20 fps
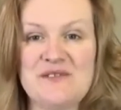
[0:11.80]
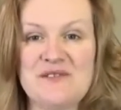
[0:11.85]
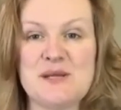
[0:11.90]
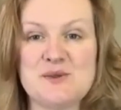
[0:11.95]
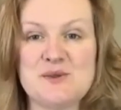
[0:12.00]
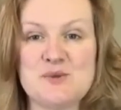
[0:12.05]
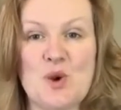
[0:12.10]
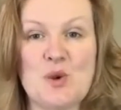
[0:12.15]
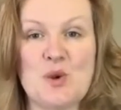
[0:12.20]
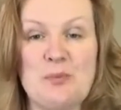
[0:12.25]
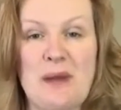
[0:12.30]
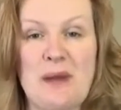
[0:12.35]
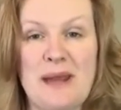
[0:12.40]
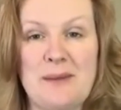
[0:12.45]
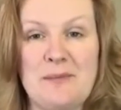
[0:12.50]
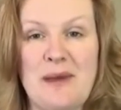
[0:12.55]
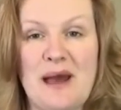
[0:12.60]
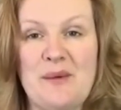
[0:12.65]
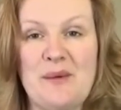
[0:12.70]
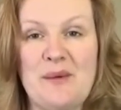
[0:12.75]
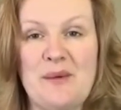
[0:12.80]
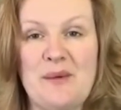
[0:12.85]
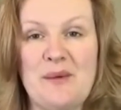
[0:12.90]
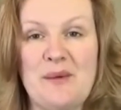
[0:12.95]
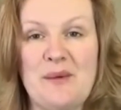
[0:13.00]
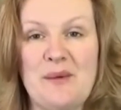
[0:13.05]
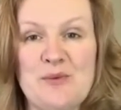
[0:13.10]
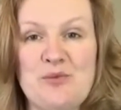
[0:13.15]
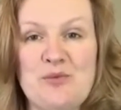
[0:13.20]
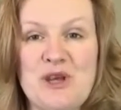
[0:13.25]
times World Mind Mapping
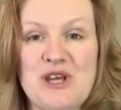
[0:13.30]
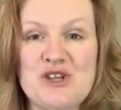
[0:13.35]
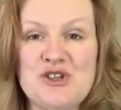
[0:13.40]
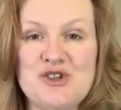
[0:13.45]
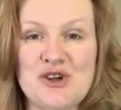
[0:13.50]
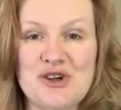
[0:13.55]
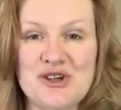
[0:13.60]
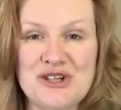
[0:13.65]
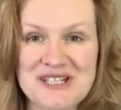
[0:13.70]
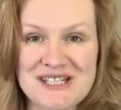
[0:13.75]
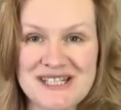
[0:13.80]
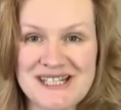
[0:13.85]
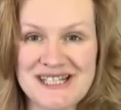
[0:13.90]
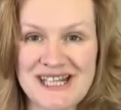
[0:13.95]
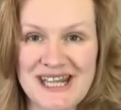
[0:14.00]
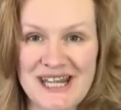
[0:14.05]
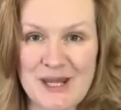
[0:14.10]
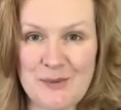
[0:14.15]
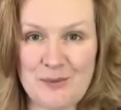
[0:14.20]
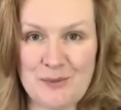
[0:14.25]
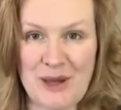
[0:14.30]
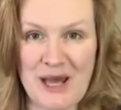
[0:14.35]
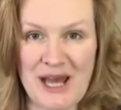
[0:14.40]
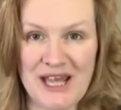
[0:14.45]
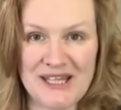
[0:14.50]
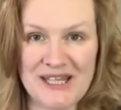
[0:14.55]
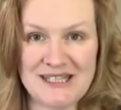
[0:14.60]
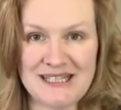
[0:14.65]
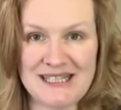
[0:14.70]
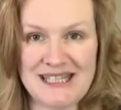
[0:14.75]
Champion, joined today
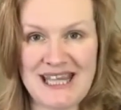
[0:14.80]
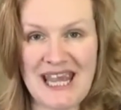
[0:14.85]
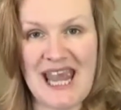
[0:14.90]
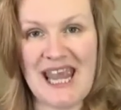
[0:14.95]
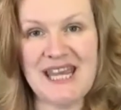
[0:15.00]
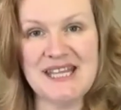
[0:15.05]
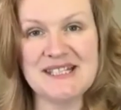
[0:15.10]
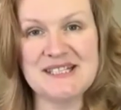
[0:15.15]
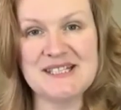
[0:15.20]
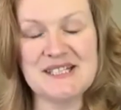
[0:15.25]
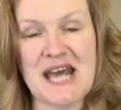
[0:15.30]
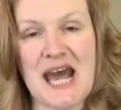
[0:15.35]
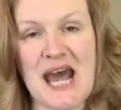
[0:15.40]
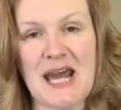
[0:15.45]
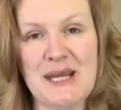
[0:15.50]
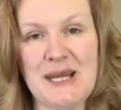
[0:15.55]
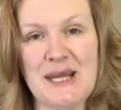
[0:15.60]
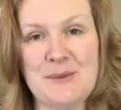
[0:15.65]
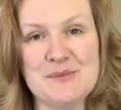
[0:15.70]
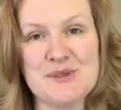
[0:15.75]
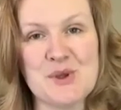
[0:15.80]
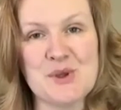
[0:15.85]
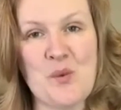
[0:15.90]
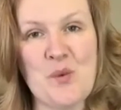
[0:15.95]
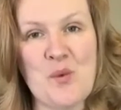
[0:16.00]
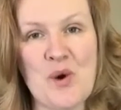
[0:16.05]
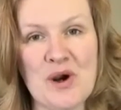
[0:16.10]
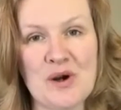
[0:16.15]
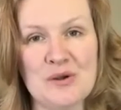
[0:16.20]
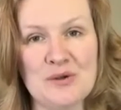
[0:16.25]
by the 8 times
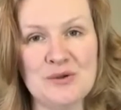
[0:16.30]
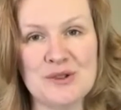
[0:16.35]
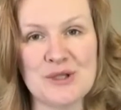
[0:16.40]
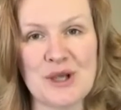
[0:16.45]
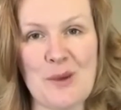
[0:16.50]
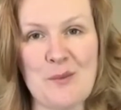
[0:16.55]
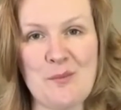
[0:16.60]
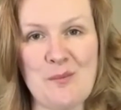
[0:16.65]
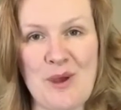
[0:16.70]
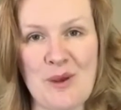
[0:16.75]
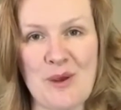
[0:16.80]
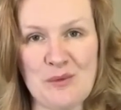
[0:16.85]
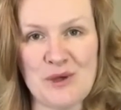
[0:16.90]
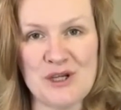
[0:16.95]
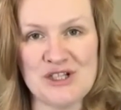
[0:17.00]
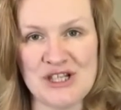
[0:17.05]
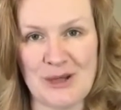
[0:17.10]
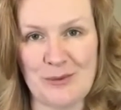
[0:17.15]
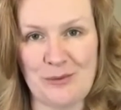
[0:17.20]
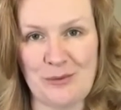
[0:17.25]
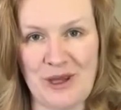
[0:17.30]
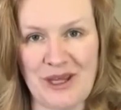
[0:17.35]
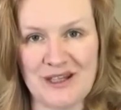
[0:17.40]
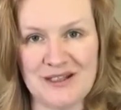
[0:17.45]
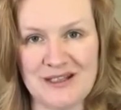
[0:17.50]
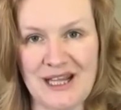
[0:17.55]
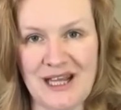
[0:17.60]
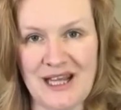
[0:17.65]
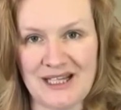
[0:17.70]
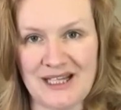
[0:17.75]
World Memory
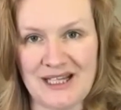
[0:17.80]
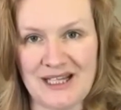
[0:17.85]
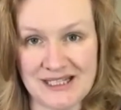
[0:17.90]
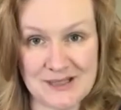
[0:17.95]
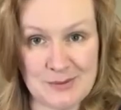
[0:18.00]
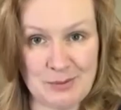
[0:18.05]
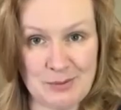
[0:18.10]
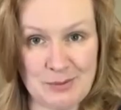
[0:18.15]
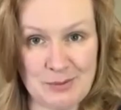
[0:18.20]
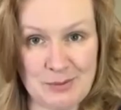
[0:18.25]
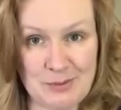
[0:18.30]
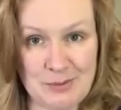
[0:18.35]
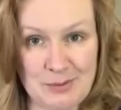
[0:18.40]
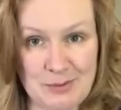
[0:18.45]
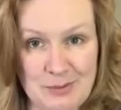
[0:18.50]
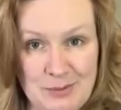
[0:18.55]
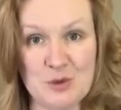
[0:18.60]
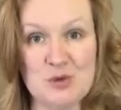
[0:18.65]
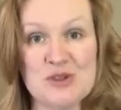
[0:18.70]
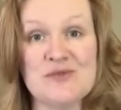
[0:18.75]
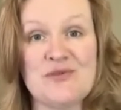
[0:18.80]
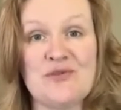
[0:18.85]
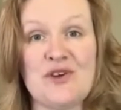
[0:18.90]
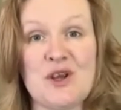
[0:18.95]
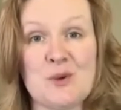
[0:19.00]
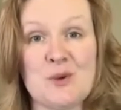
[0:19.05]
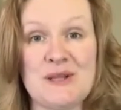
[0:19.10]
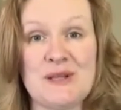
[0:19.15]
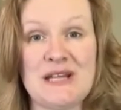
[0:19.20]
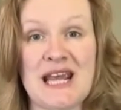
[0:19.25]
Champion, explaining some of the most
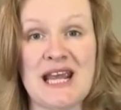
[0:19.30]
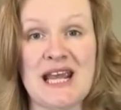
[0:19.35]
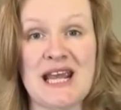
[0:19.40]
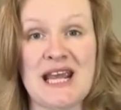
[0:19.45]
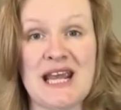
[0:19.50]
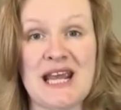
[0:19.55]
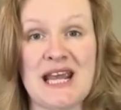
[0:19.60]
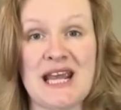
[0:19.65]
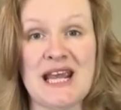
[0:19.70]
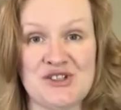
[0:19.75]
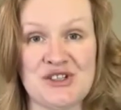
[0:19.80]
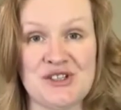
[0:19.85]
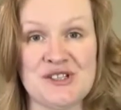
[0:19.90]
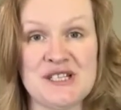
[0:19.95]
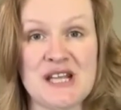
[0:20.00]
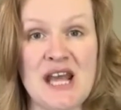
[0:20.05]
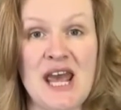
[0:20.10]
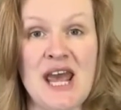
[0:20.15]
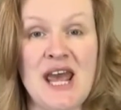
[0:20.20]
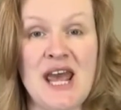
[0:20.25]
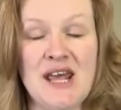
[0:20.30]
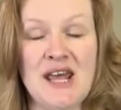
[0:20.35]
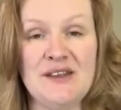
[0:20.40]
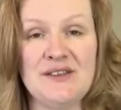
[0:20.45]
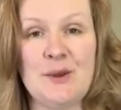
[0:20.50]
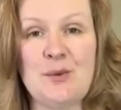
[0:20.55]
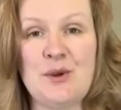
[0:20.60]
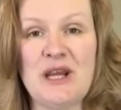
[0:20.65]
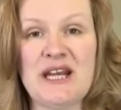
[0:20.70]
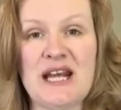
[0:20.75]
frequently asked questions
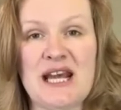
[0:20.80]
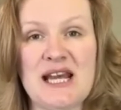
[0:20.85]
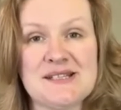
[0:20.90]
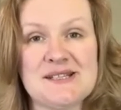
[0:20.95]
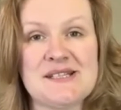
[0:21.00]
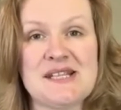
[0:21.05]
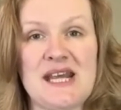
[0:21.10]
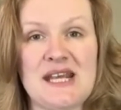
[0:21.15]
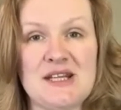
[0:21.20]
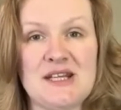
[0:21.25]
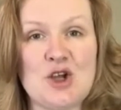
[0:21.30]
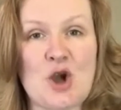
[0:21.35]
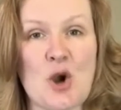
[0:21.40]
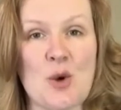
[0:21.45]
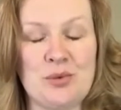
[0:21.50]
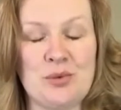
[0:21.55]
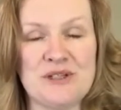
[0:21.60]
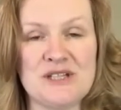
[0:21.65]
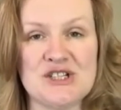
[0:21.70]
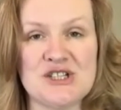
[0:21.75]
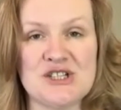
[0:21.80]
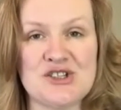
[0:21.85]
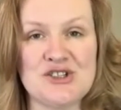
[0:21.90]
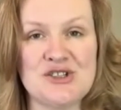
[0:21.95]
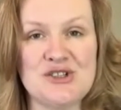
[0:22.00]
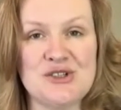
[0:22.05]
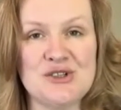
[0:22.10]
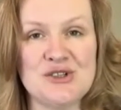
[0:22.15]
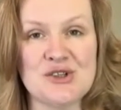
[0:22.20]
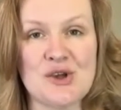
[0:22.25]
that we get asked in
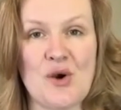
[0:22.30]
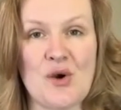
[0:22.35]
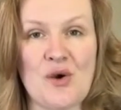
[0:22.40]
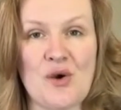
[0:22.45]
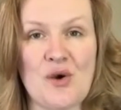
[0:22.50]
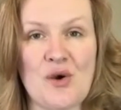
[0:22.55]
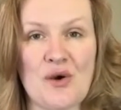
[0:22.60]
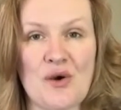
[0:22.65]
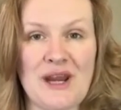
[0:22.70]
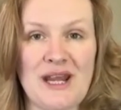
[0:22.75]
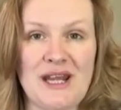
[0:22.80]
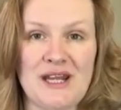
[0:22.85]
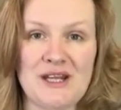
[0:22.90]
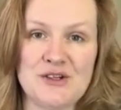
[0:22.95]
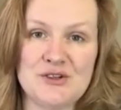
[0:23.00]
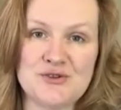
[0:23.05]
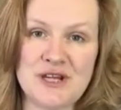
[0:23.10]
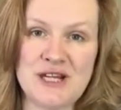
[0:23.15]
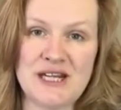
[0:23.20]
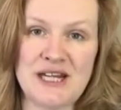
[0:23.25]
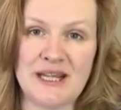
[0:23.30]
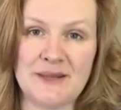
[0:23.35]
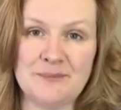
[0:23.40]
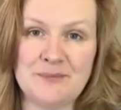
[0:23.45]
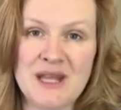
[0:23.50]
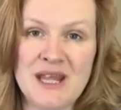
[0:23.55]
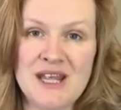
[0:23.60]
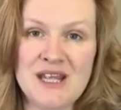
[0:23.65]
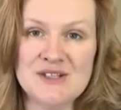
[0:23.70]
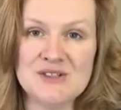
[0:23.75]
competitions or in training.
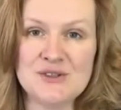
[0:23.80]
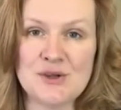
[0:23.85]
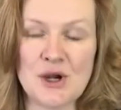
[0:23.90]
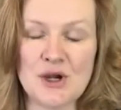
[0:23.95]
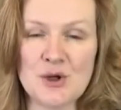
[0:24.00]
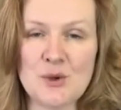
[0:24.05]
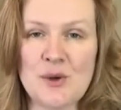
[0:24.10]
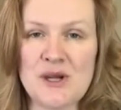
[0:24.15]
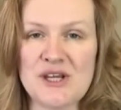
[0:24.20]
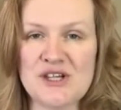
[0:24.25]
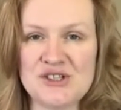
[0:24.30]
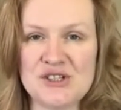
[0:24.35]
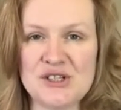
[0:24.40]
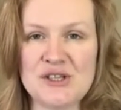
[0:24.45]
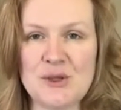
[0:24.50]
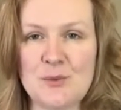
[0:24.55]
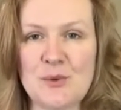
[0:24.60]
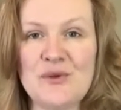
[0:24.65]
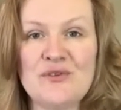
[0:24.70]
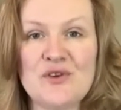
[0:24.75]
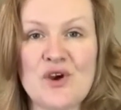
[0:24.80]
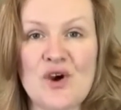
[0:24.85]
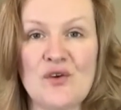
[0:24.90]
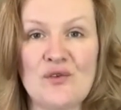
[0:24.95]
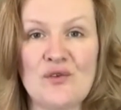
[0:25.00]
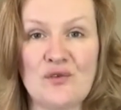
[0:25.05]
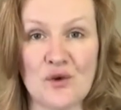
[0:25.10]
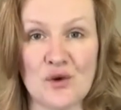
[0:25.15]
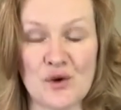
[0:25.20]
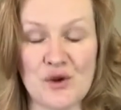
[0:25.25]
So our question that we've
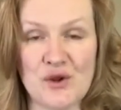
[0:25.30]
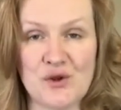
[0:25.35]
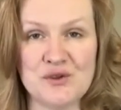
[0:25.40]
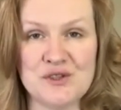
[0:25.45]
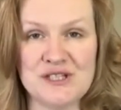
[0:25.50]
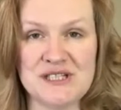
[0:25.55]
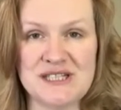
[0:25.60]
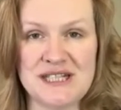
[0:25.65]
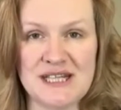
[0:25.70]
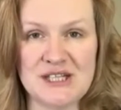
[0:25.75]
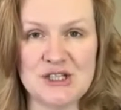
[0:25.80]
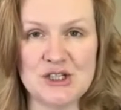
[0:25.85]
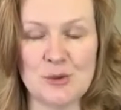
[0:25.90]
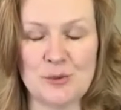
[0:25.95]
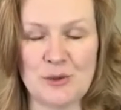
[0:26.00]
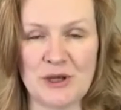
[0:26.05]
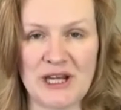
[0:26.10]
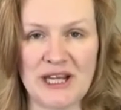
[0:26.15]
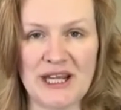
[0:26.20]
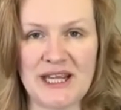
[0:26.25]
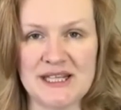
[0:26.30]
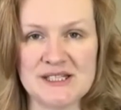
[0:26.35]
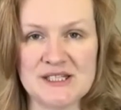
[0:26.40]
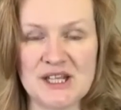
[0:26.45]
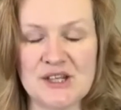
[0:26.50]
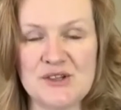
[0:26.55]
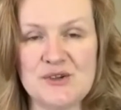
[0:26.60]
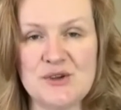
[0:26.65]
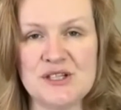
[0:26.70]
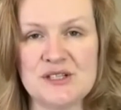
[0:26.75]
got for you today, Dominic,
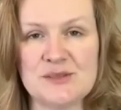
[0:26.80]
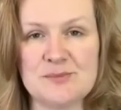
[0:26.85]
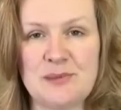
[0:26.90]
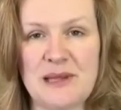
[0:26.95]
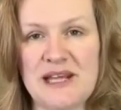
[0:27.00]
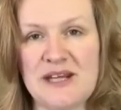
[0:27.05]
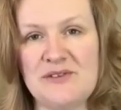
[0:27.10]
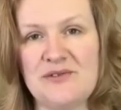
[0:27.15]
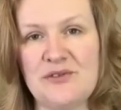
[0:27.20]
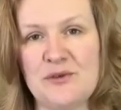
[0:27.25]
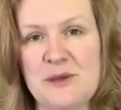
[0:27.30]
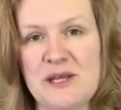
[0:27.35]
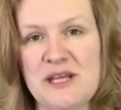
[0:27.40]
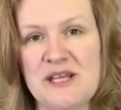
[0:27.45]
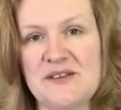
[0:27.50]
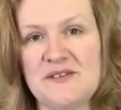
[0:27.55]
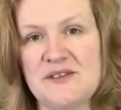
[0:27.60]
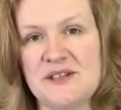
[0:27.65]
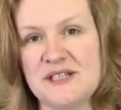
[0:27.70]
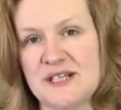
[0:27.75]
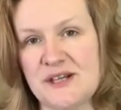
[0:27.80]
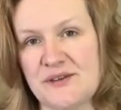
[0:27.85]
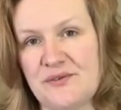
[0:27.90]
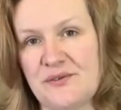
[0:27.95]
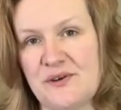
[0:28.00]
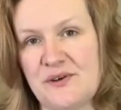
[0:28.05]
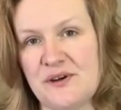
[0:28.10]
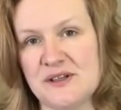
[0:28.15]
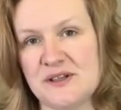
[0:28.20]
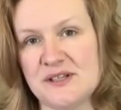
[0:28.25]
is can you explain for me the
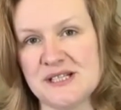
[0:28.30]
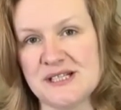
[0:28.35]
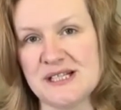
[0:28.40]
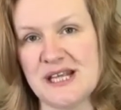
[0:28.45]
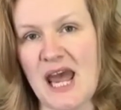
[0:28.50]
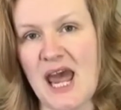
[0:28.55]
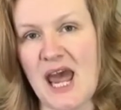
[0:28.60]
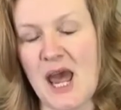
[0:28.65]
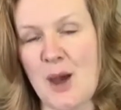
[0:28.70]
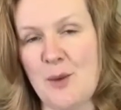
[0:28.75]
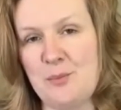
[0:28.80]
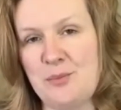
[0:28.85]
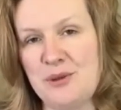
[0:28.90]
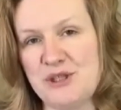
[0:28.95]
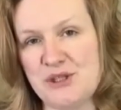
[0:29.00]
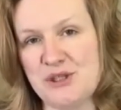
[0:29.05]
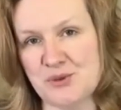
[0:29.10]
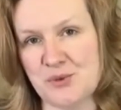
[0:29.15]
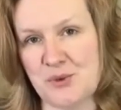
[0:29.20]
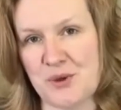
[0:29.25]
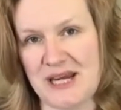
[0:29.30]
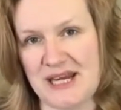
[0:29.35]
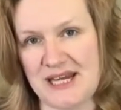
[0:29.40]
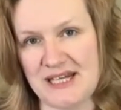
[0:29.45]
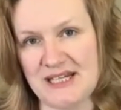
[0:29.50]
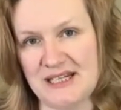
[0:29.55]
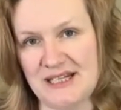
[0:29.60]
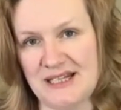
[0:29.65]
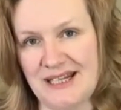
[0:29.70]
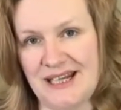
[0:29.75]
difference
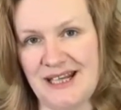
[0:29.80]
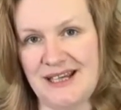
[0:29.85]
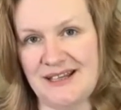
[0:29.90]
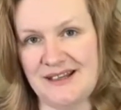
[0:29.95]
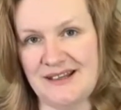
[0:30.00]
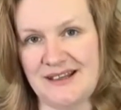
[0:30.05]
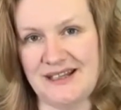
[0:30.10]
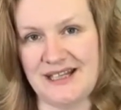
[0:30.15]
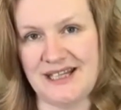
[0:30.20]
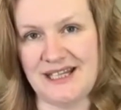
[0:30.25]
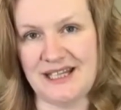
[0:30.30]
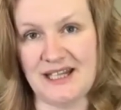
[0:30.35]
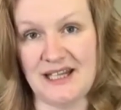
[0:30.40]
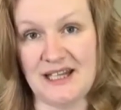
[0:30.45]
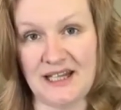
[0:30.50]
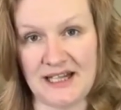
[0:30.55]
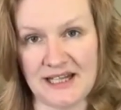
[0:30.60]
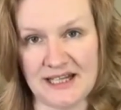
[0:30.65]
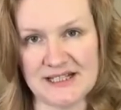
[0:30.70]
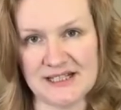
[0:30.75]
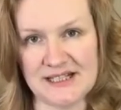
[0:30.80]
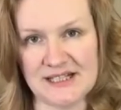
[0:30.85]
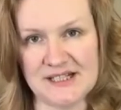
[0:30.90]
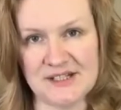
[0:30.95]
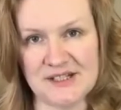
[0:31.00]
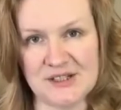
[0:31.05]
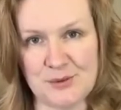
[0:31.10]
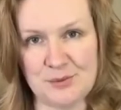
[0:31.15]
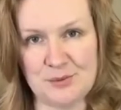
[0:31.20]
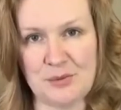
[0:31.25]
between the link
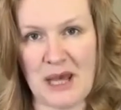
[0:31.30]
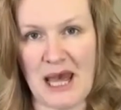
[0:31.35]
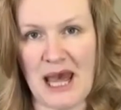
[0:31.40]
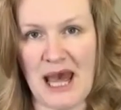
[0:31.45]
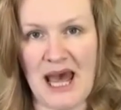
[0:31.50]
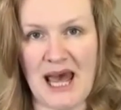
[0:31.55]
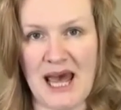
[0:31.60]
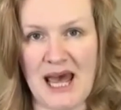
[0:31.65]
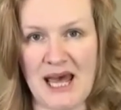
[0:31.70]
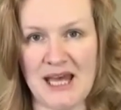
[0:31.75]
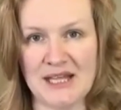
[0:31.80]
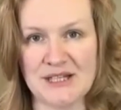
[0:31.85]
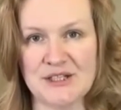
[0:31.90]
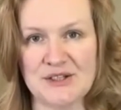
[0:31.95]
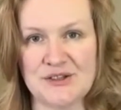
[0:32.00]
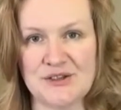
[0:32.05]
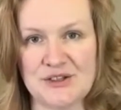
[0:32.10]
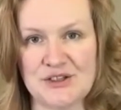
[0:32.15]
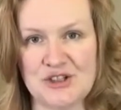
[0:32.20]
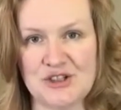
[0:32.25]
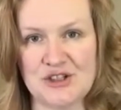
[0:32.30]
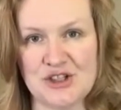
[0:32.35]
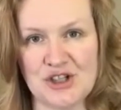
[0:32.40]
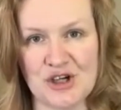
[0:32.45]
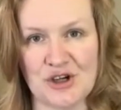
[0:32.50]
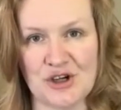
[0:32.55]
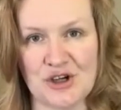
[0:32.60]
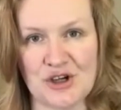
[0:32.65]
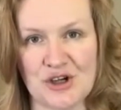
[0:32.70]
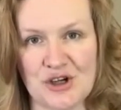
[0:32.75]
system and the
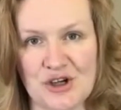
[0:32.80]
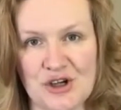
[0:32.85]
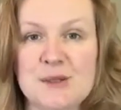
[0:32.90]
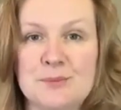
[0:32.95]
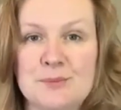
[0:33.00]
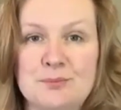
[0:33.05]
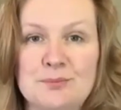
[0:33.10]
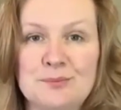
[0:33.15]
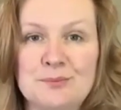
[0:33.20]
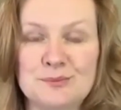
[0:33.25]
journey system?